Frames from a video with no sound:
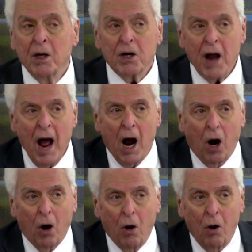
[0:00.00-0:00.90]

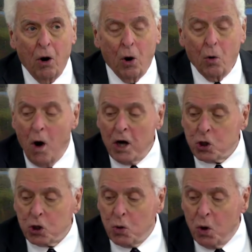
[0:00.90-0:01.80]
Now,
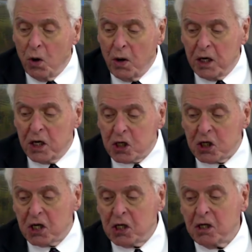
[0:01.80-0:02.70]
once you were in the
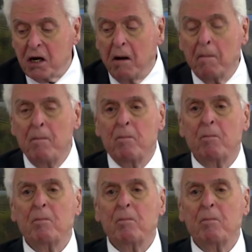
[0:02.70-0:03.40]
system,